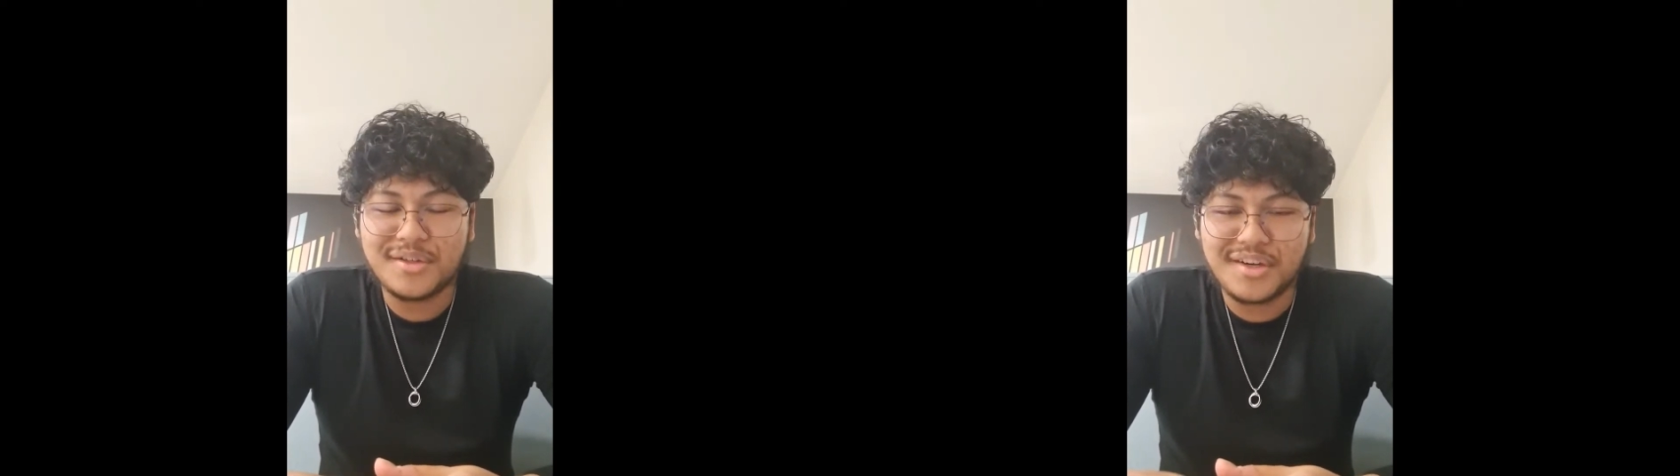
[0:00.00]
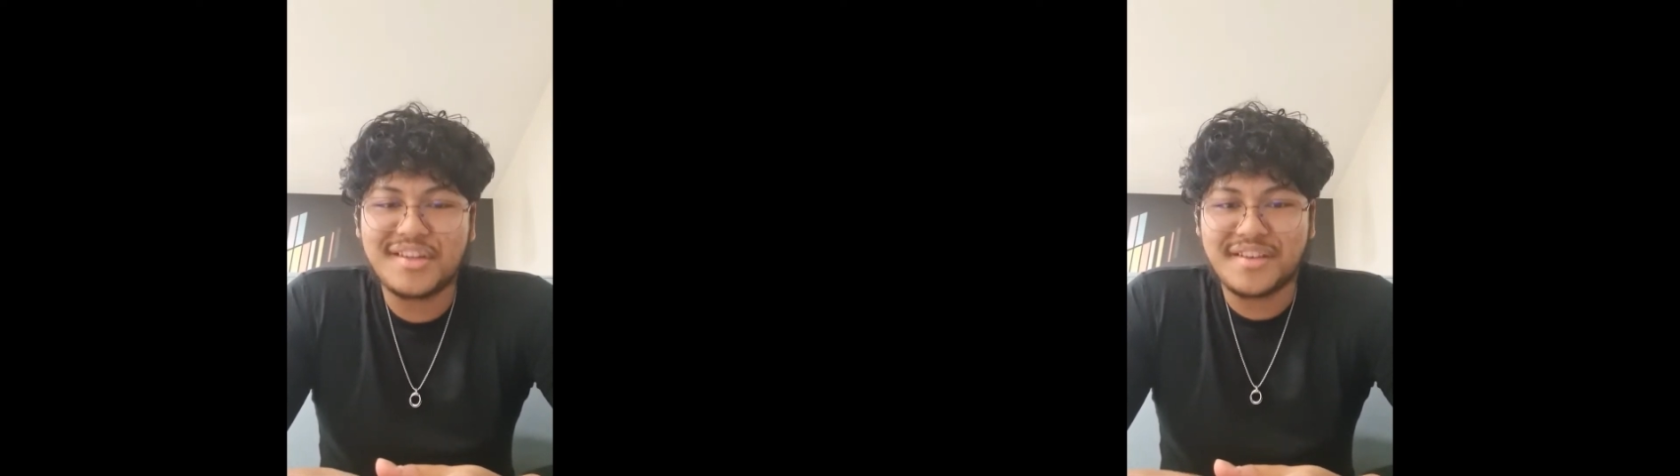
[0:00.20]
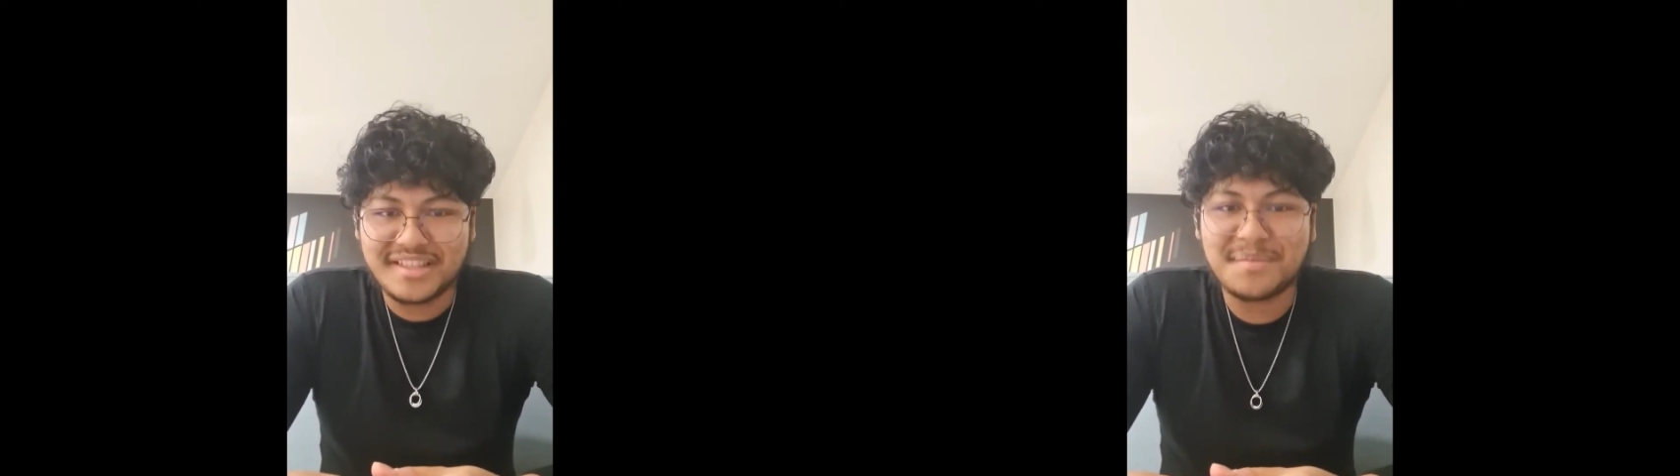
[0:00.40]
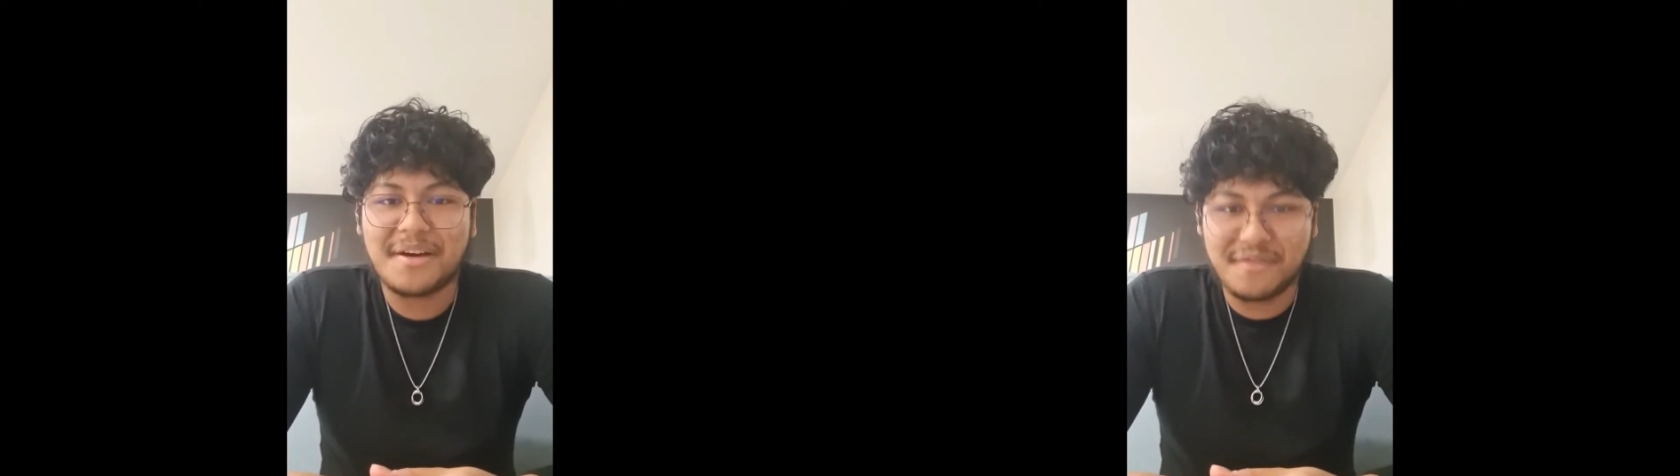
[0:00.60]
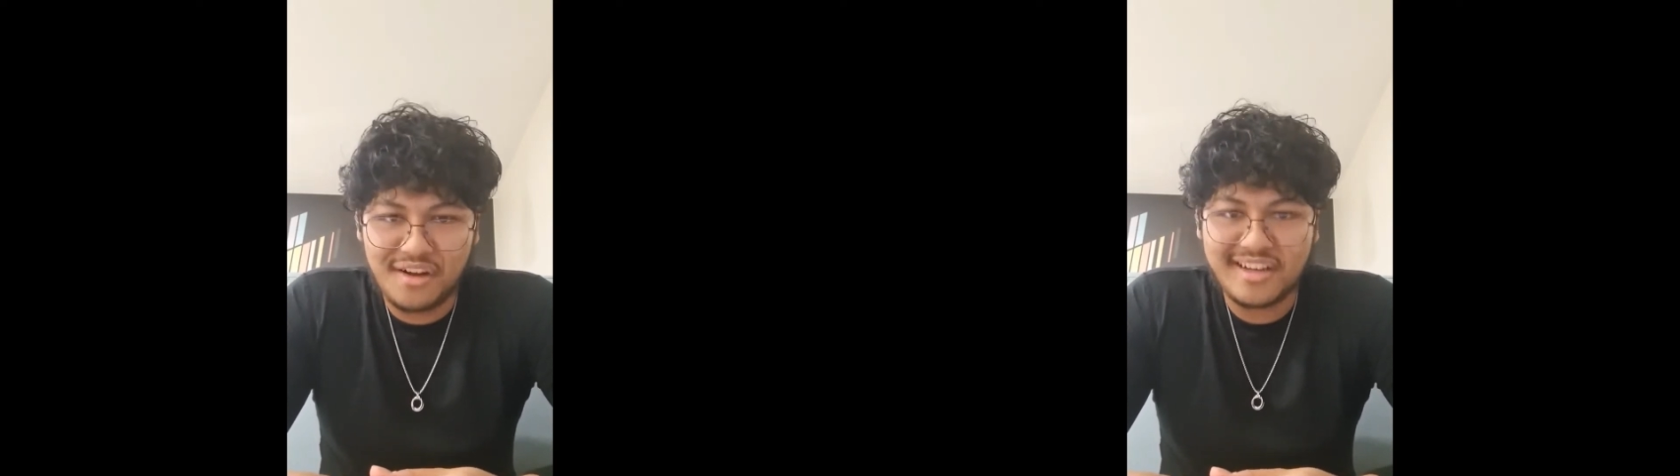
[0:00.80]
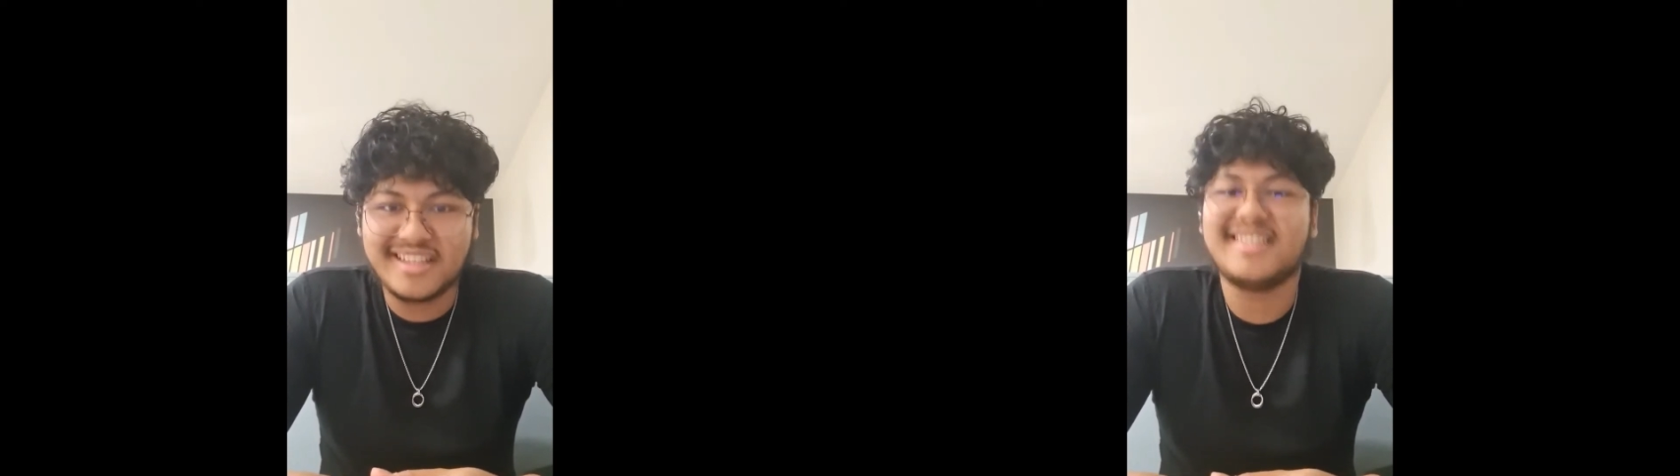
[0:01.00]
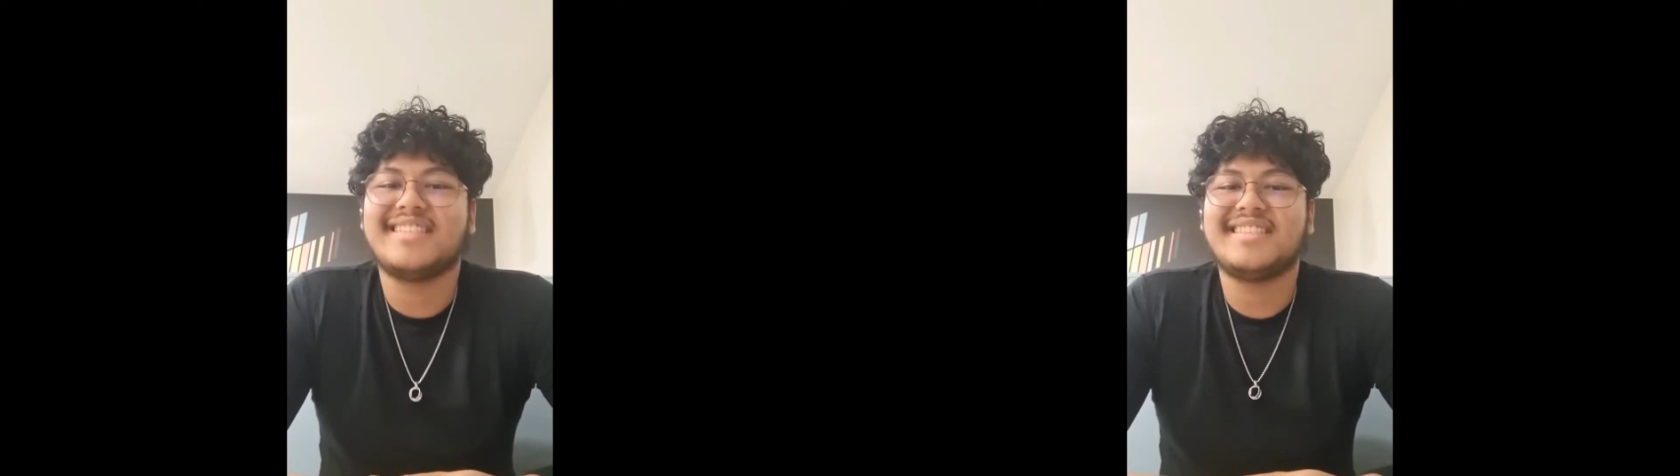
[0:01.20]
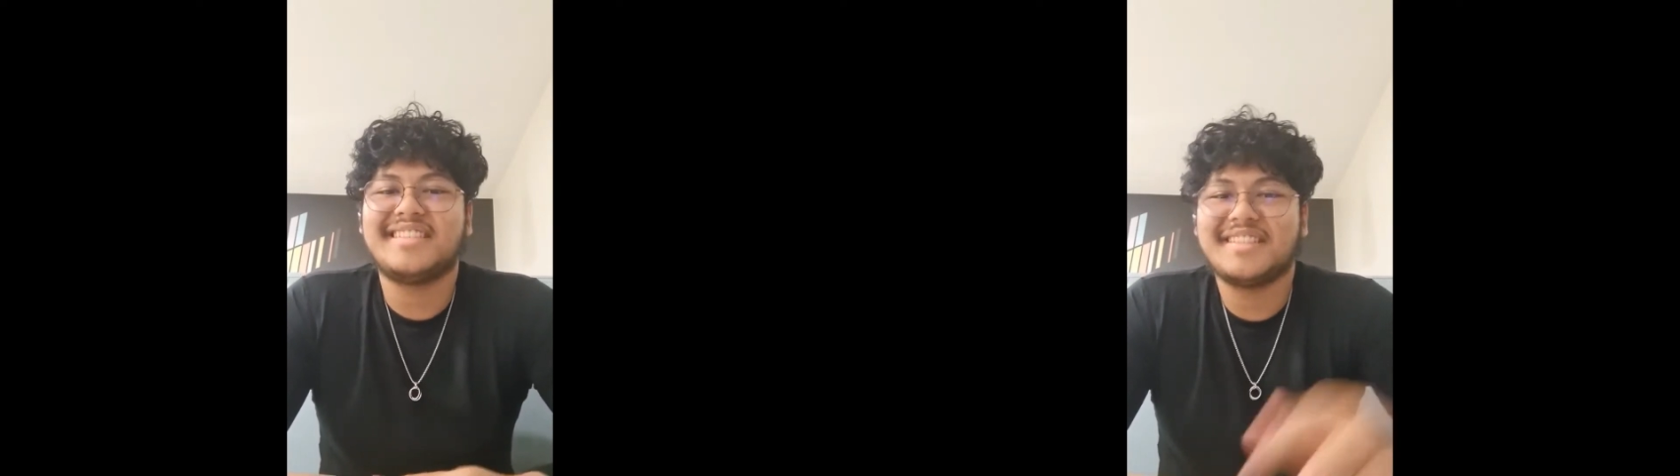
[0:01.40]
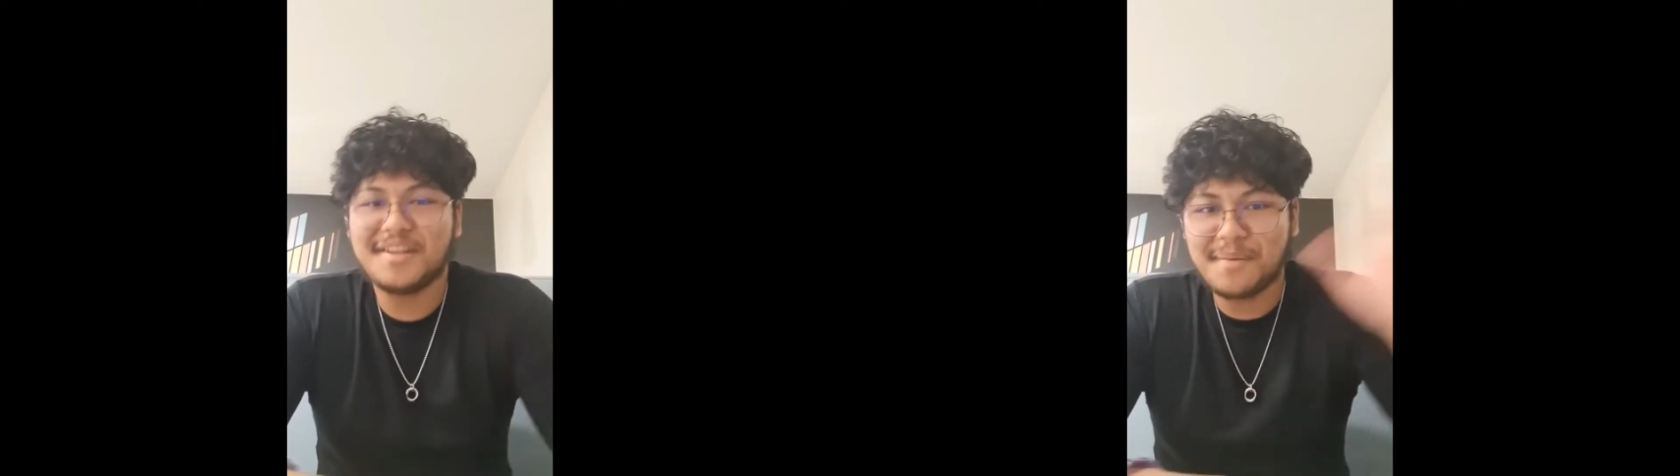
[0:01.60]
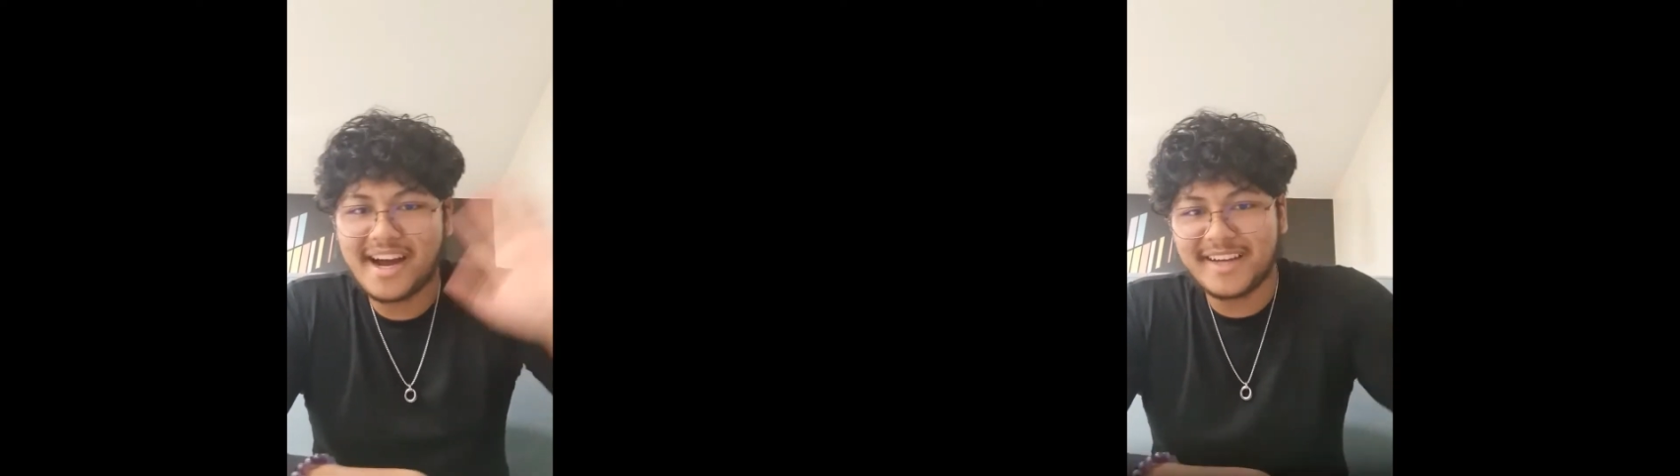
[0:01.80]
enjoy the rest of my vlog.
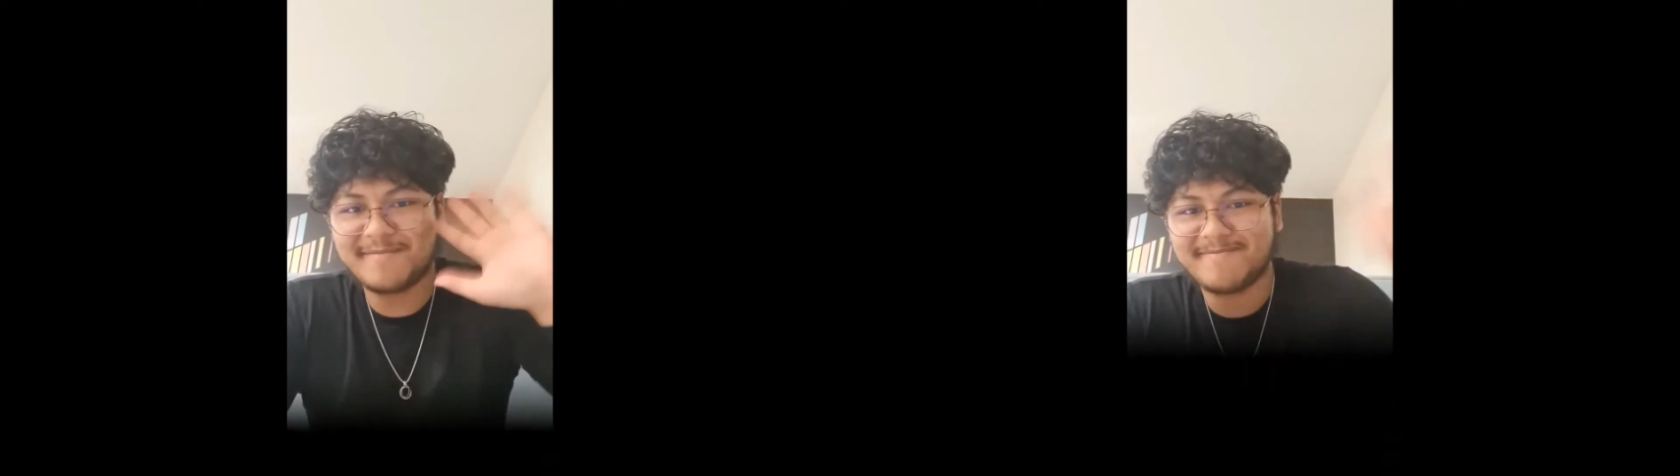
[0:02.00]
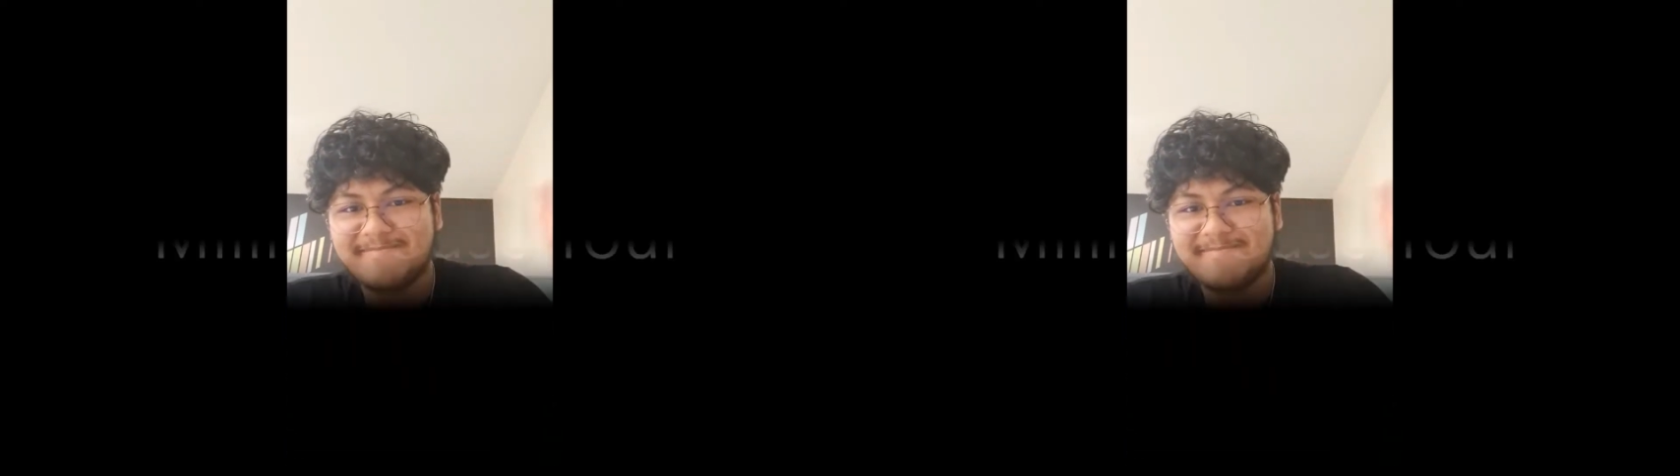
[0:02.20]
Goodbye.